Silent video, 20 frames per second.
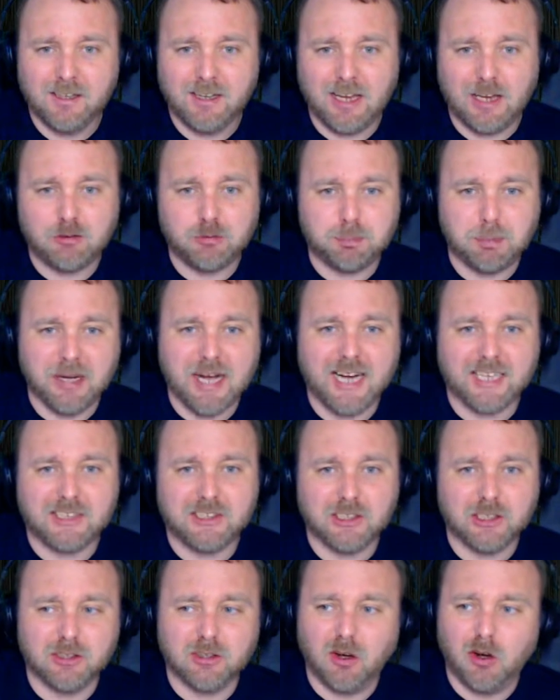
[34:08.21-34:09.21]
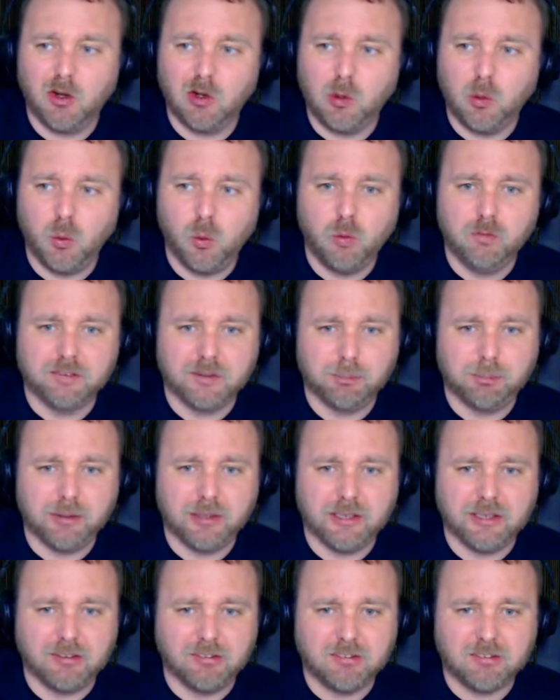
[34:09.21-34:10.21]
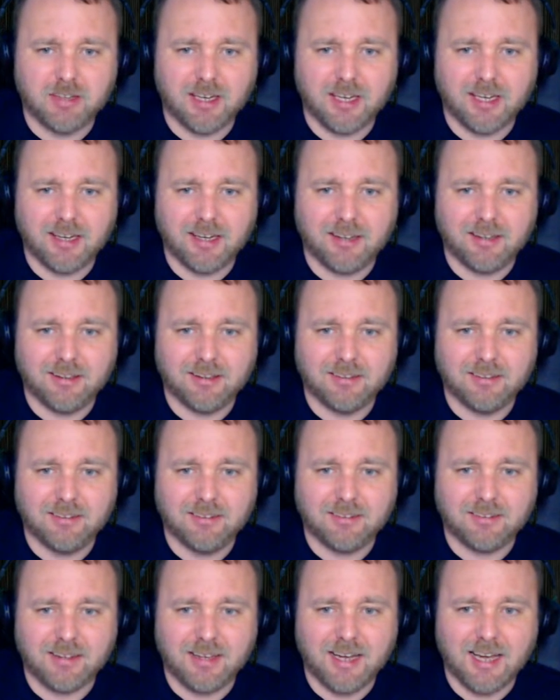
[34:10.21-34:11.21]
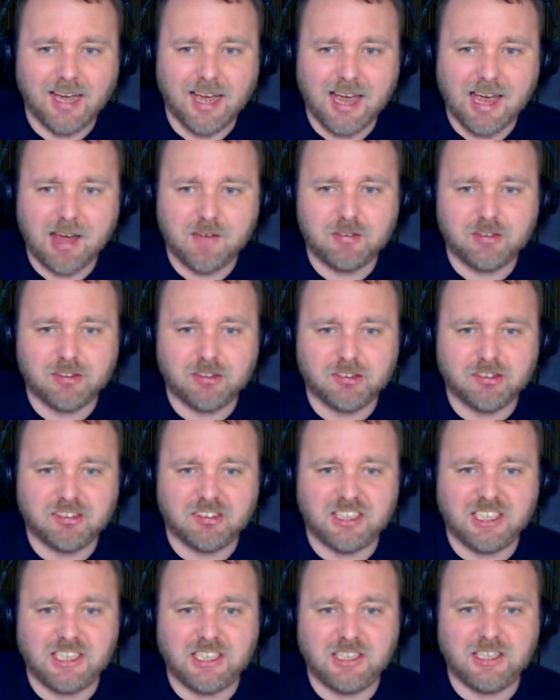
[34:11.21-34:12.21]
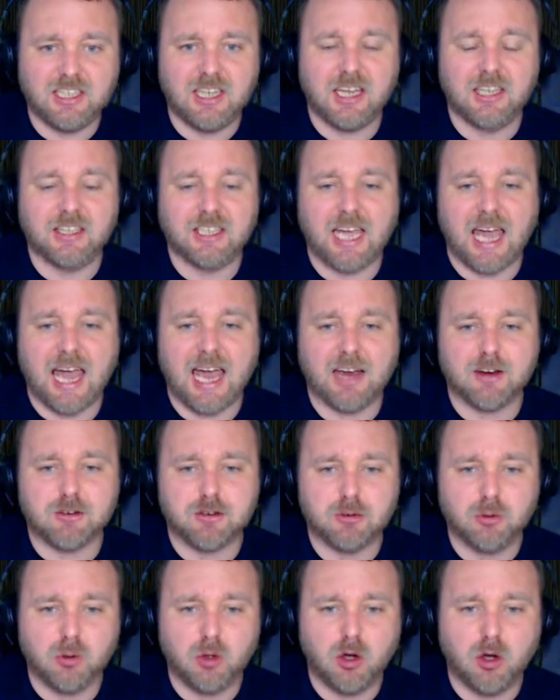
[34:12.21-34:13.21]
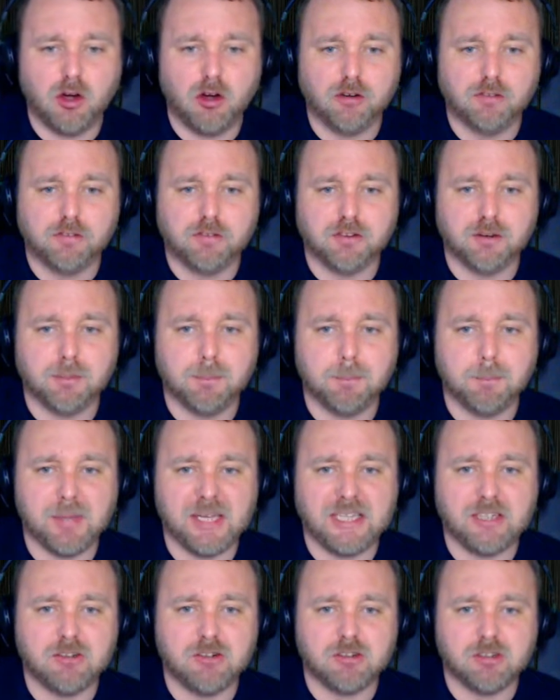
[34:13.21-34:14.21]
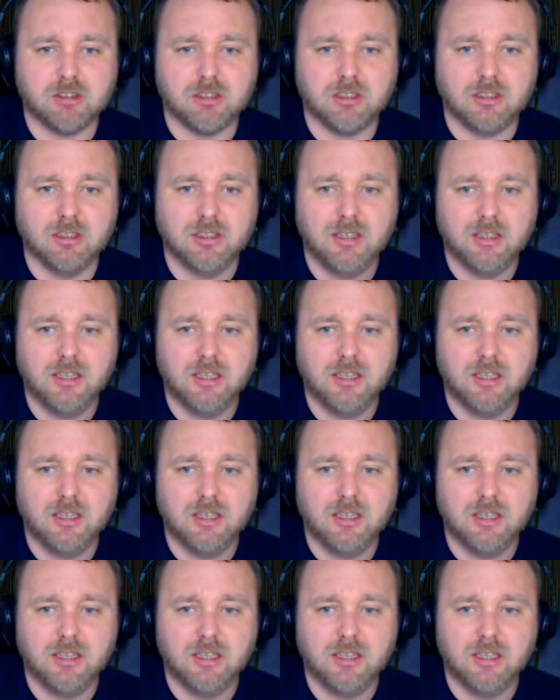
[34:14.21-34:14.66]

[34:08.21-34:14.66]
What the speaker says: It's been actually all over the place, and I haven't seen the actual confirmation